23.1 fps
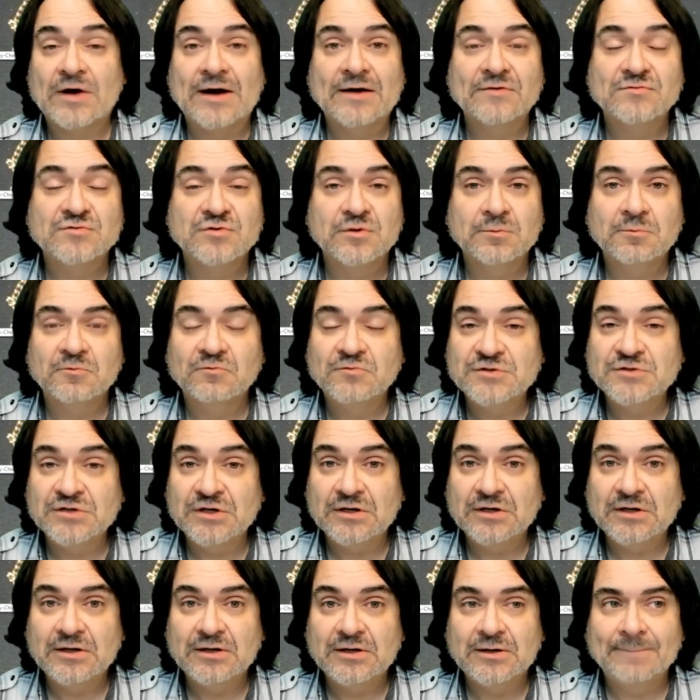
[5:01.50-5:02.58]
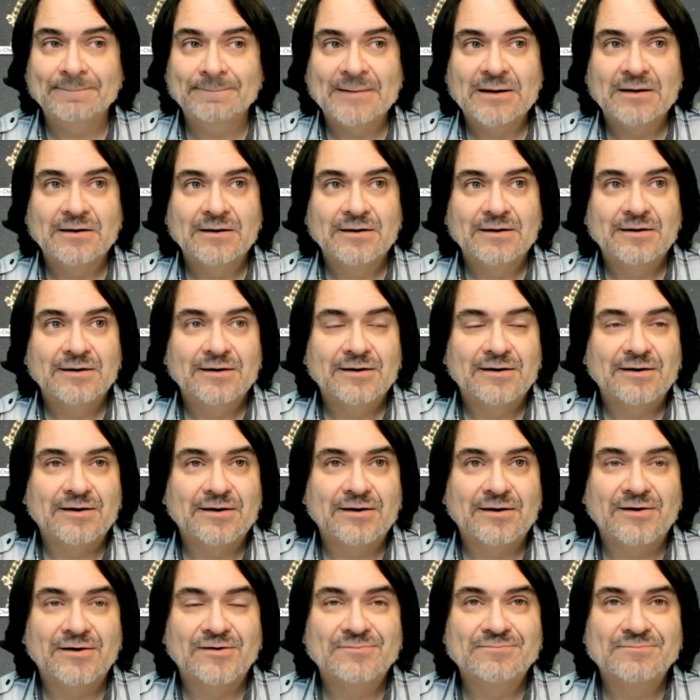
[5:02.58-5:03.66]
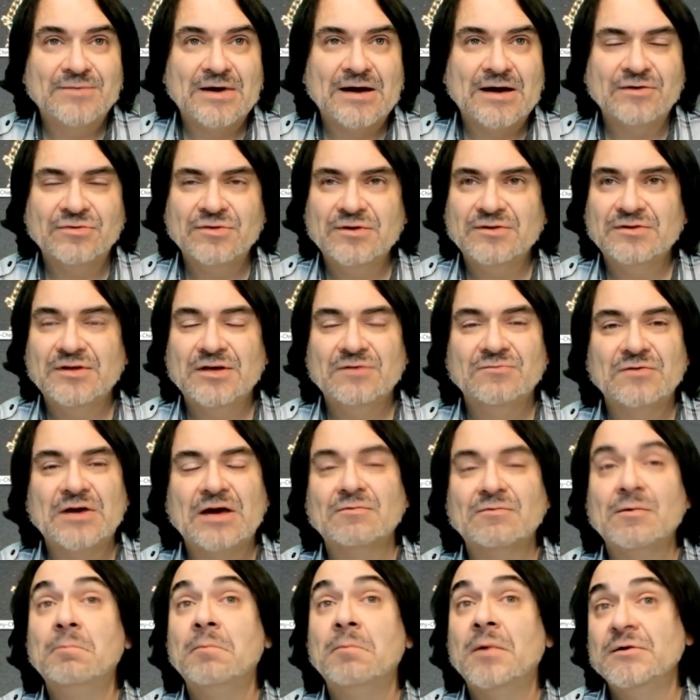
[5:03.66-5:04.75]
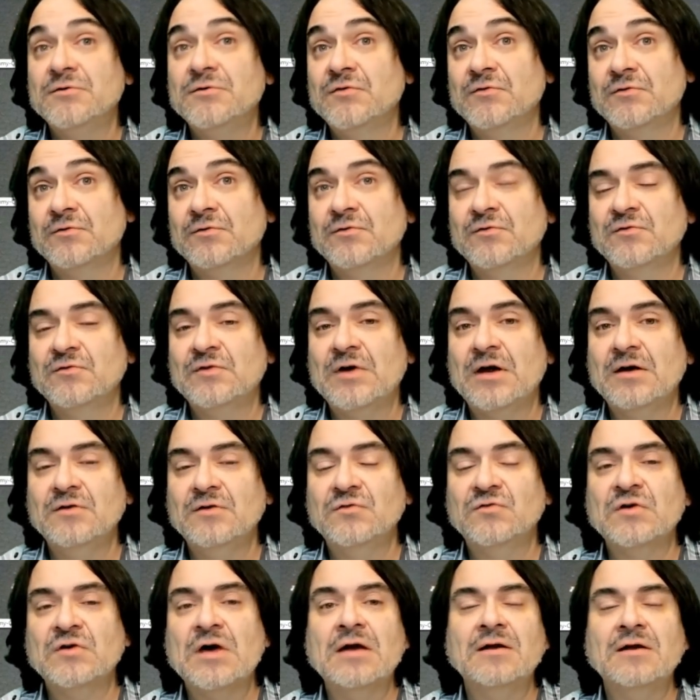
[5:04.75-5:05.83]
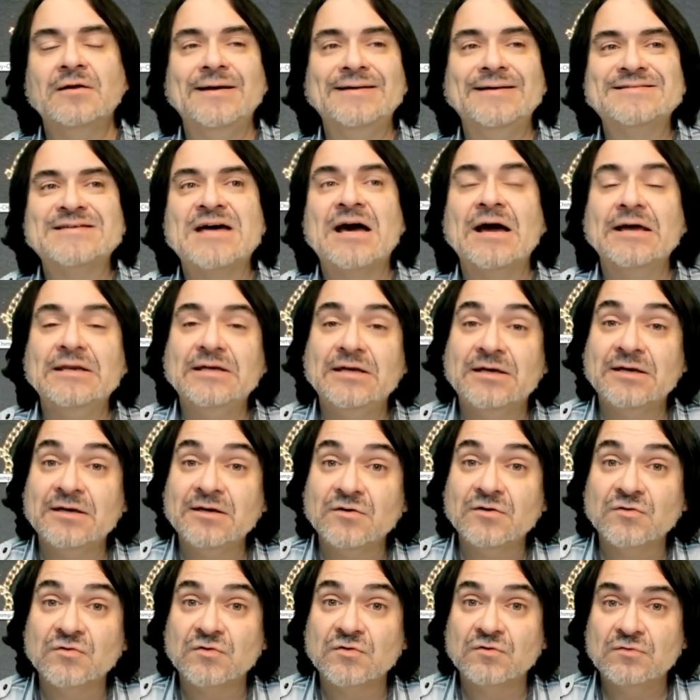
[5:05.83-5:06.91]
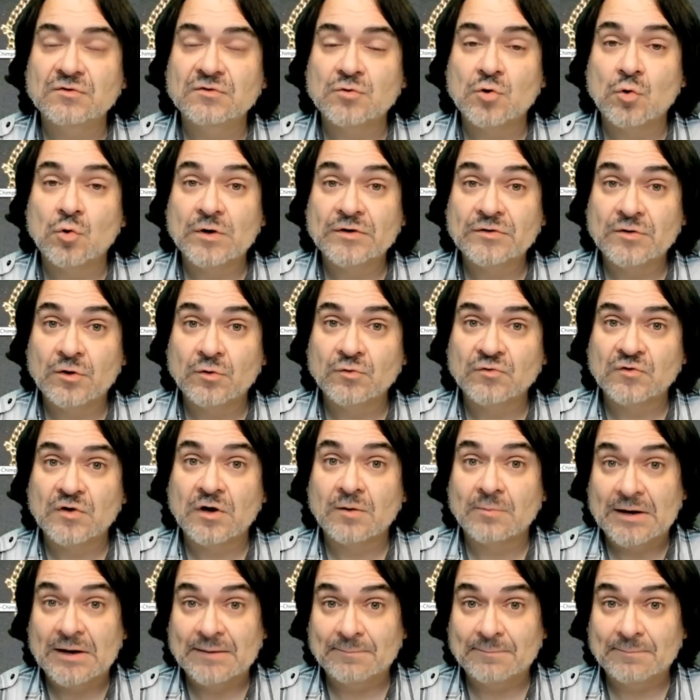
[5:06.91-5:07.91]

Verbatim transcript: I Dream of Jeannie. Um, I think they even have a Munster set. It's kind of like Tinykins, if you know what those are by